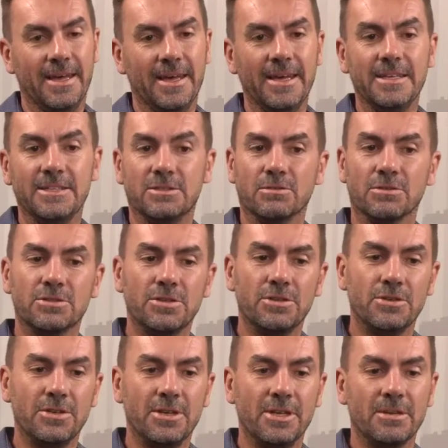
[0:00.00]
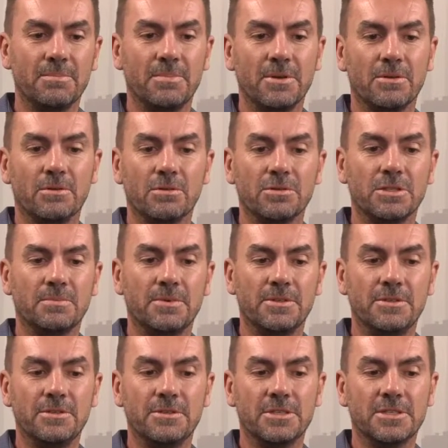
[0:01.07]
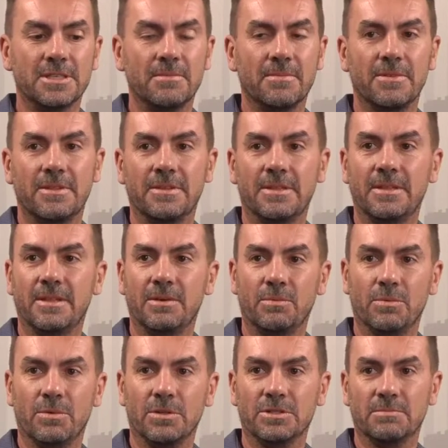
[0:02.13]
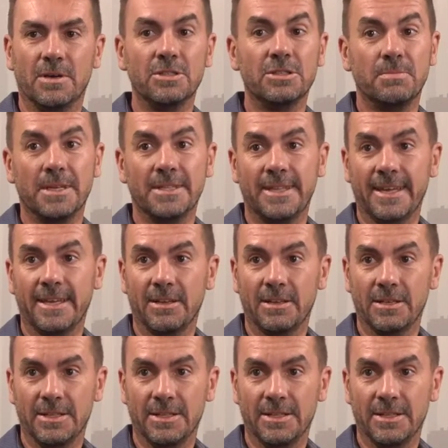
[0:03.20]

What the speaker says: It's also unique because it produces some of the world's most spectacular